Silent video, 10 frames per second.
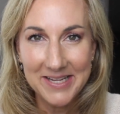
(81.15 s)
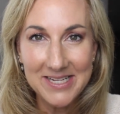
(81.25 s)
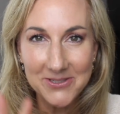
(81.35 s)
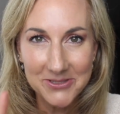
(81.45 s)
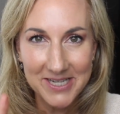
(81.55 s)

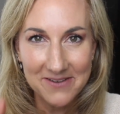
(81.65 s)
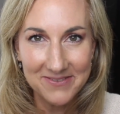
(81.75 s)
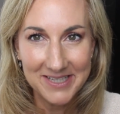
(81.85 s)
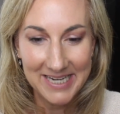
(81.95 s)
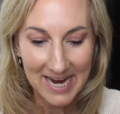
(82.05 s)
these are
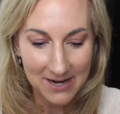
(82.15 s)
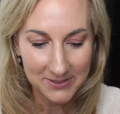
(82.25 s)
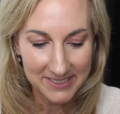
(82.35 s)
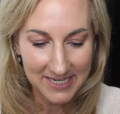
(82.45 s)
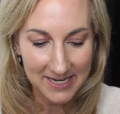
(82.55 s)
definitely
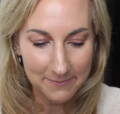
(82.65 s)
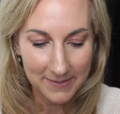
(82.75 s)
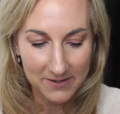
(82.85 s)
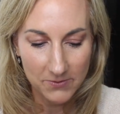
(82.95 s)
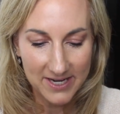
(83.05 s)
outside
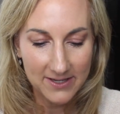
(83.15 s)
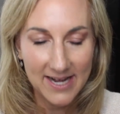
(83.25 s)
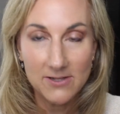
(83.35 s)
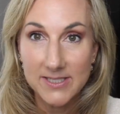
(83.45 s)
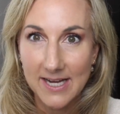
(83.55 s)
my wheelhouse,